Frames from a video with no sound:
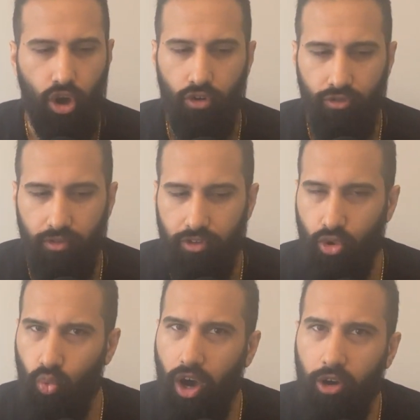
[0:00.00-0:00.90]
Offer it for
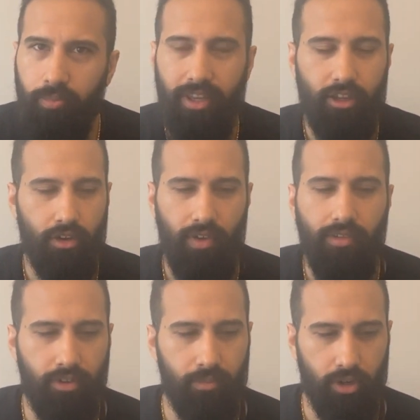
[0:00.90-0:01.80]
the well-being of
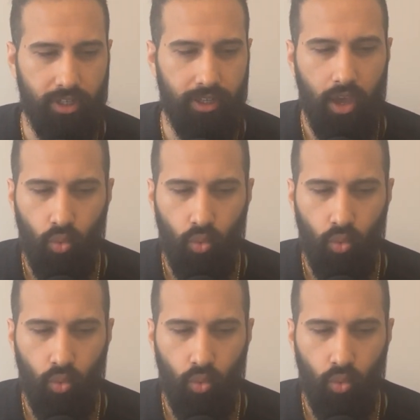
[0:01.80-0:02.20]
everybody.